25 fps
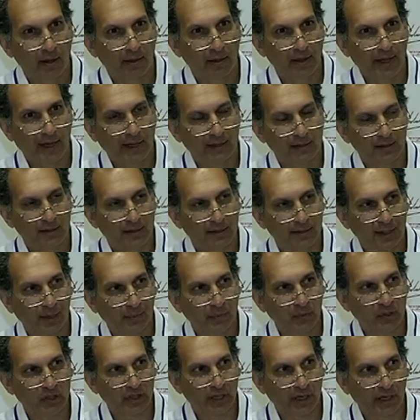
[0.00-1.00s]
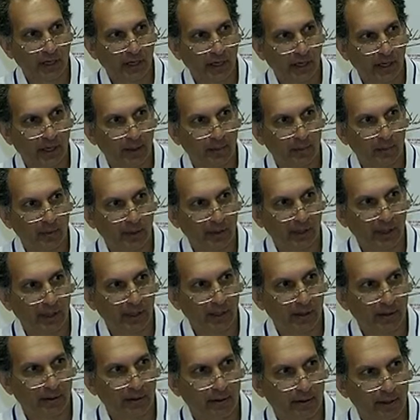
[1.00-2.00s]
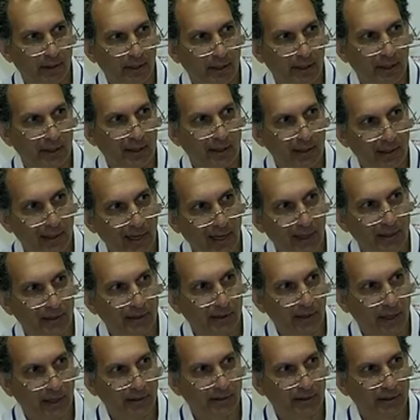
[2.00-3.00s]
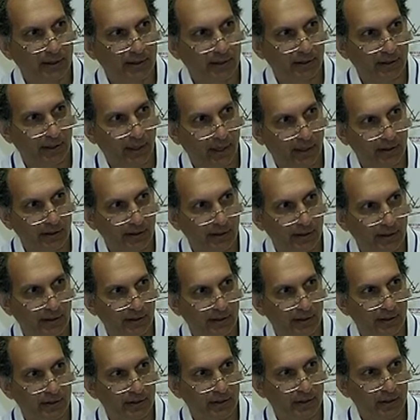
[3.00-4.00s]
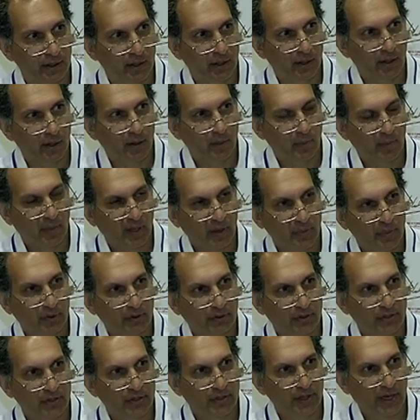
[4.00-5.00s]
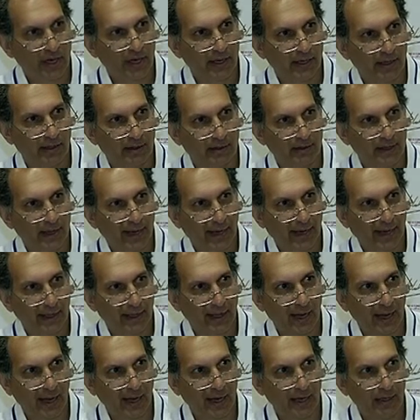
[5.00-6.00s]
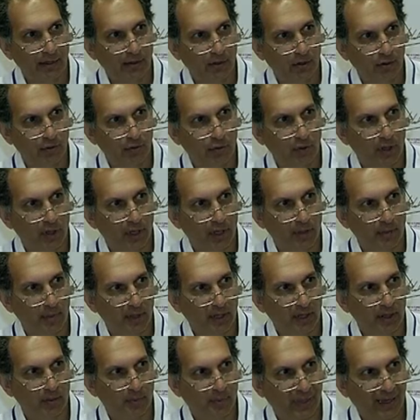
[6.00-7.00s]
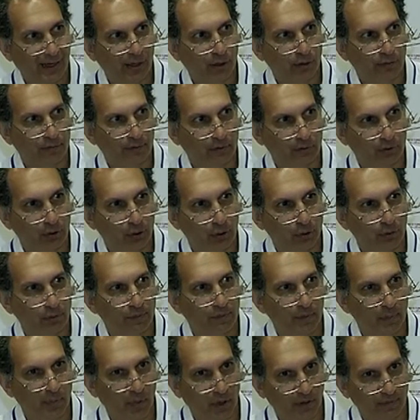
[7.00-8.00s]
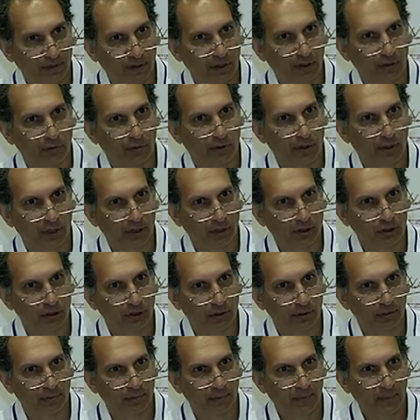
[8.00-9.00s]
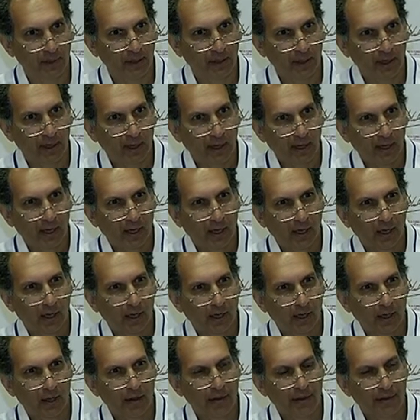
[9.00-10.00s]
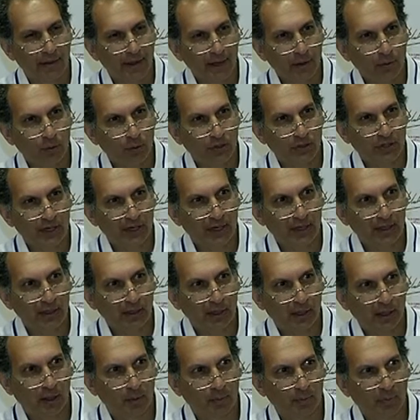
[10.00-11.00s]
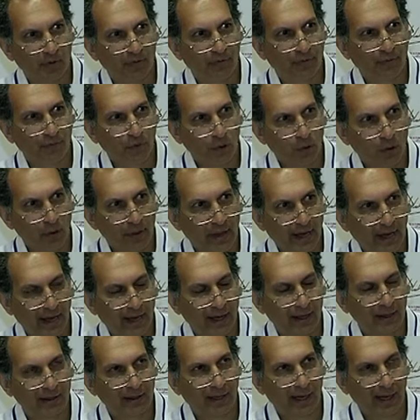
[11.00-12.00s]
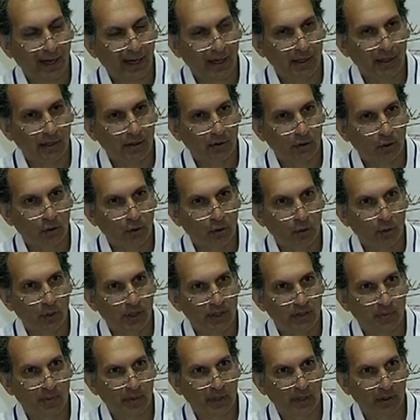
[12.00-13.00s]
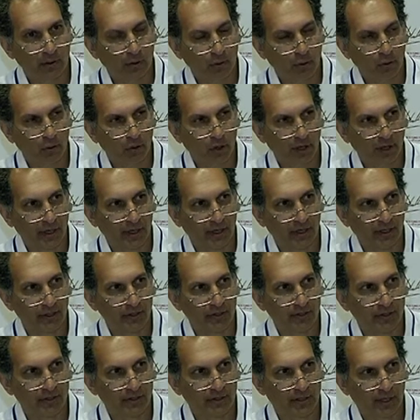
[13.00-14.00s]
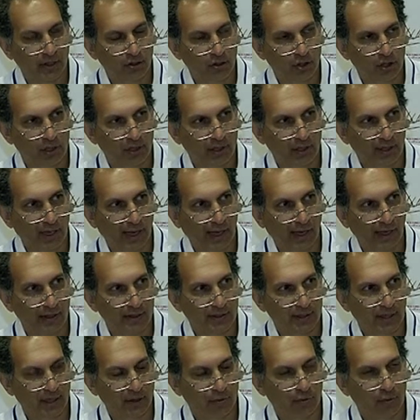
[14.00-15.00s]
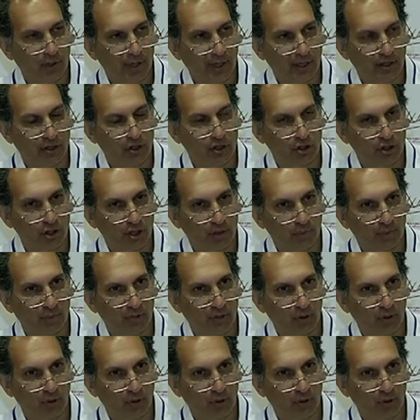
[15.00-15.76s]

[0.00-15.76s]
that sometime in the late 1990s, people decided that aid could really be a powerful tool for poverty reduction. Uh, there was a, uh, before that, aid had always been organized essentially as a relationship